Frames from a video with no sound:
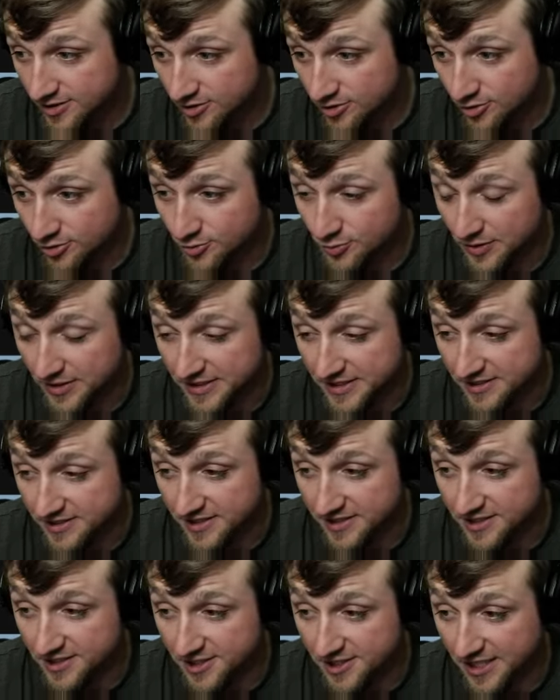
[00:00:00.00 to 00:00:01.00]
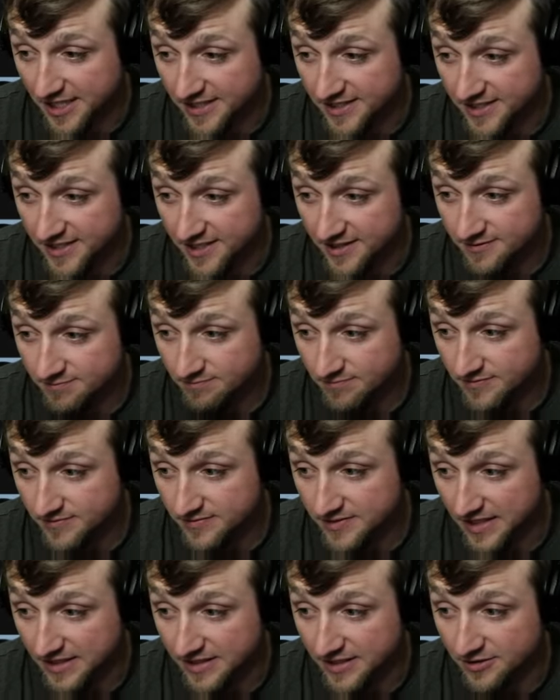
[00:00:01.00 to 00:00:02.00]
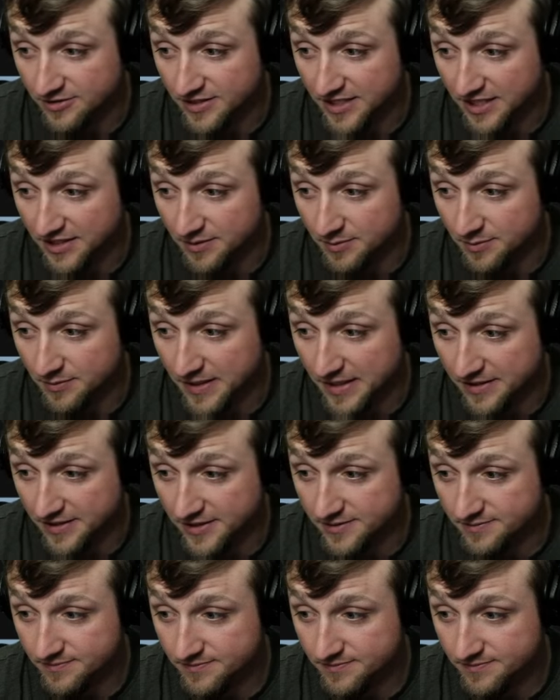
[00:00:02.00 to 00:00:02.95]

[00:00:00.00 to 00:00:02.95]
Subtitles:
who's willing to listen to your idea, and then you tell them about it.